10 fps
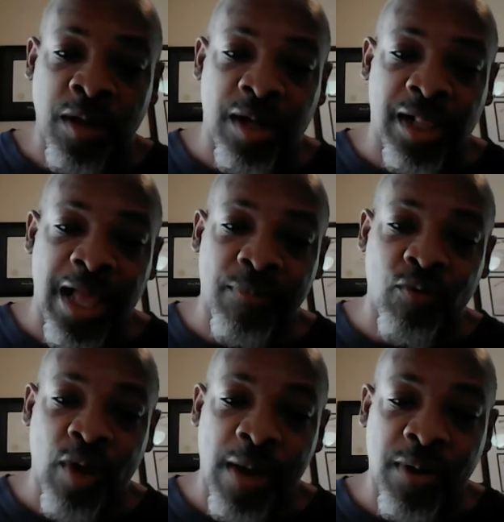
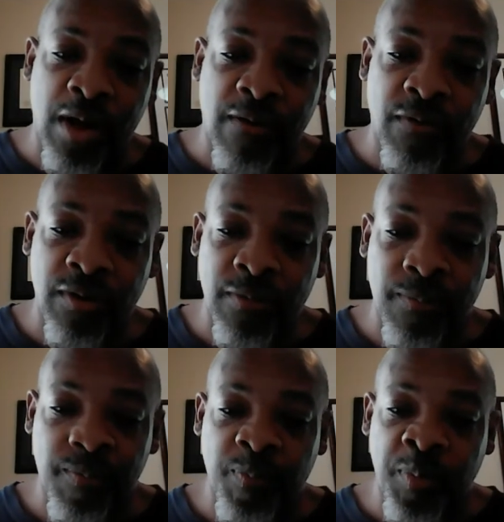claptrap covered,
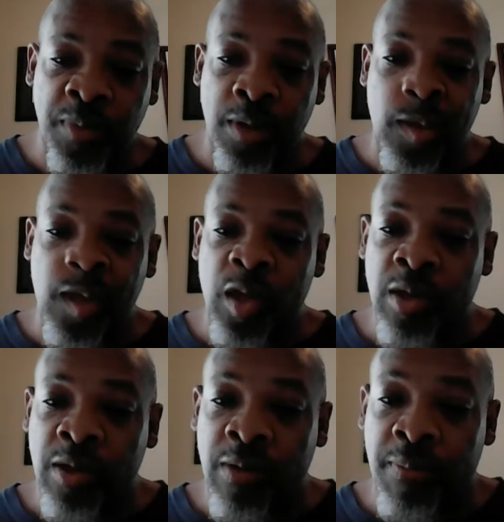
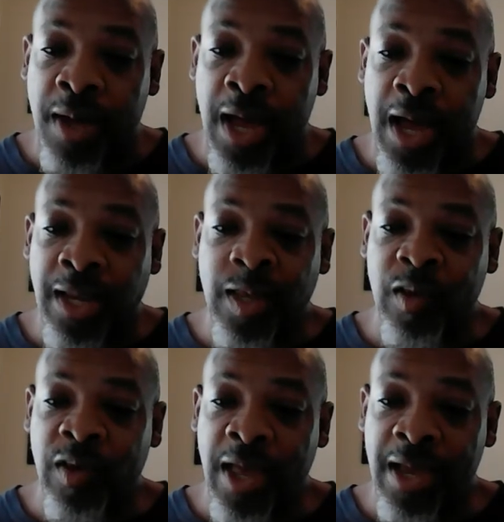behind
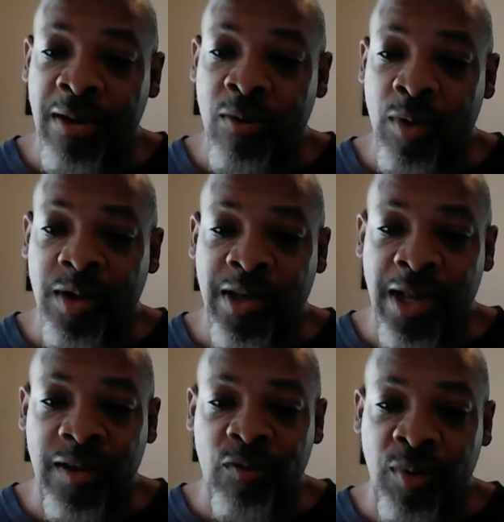his head on the
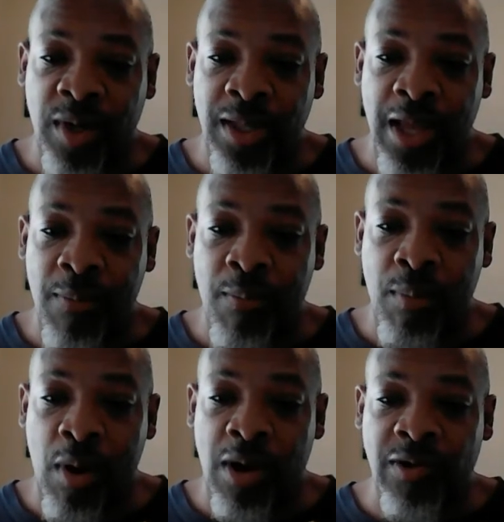telescreen there
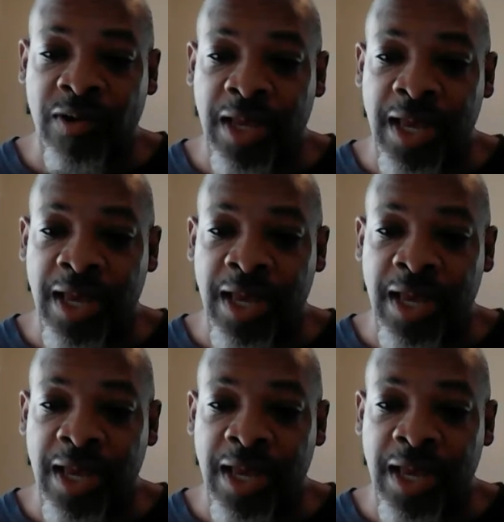marched the